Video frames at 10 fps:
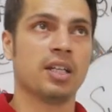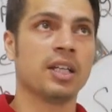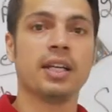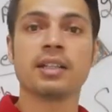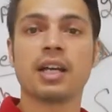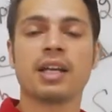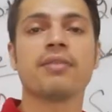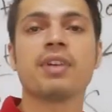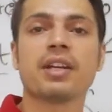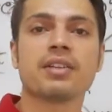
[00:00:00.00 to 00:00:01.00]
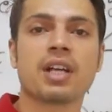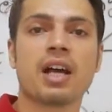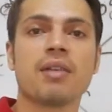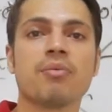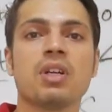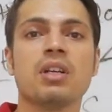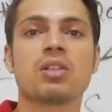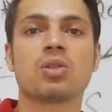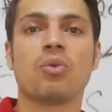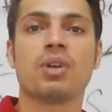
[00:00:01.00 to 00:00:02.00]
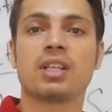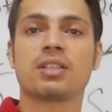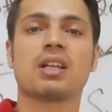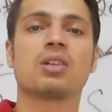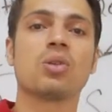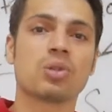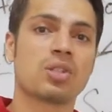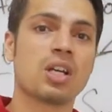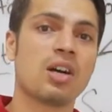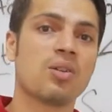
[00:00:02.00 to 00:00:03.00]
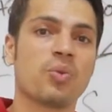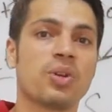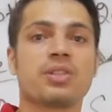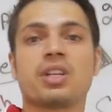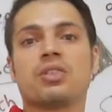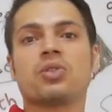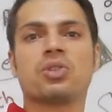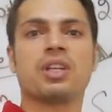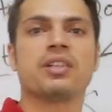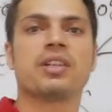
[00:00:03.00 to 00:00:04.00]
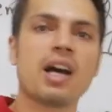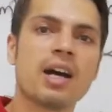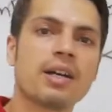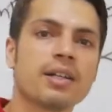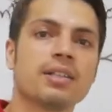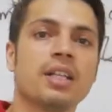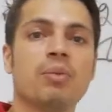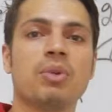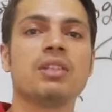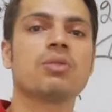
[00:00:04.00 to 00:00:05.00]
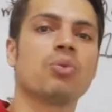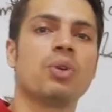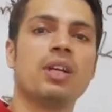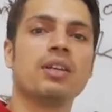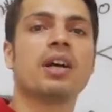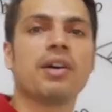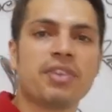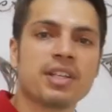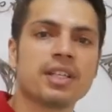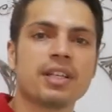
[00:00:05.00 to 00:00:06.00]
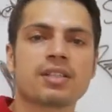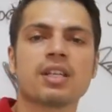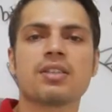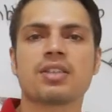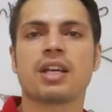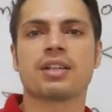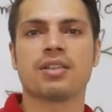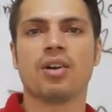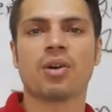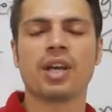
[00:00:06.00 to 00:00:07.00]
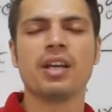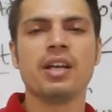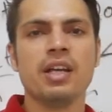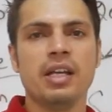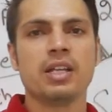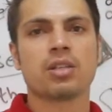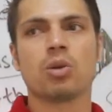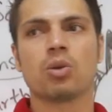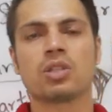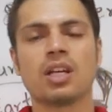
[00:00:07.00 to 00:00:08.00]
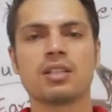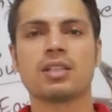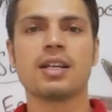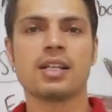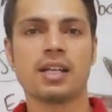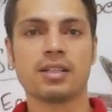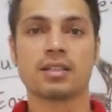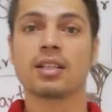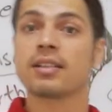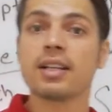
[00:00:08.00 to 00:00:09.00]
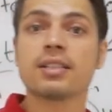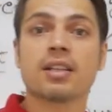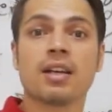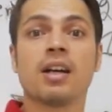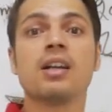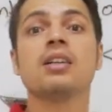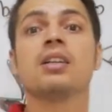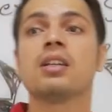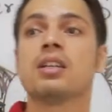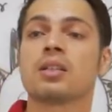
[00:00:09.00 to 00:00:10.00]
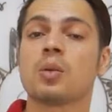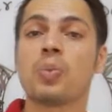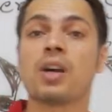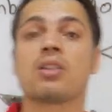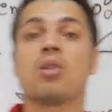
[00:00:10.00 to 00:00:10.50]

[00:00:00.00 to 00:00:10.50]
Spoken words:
in the evening time, so when the sun goes down, we start to see dark. That means we are facing sunset. Okay, so sunset and sunrise are the part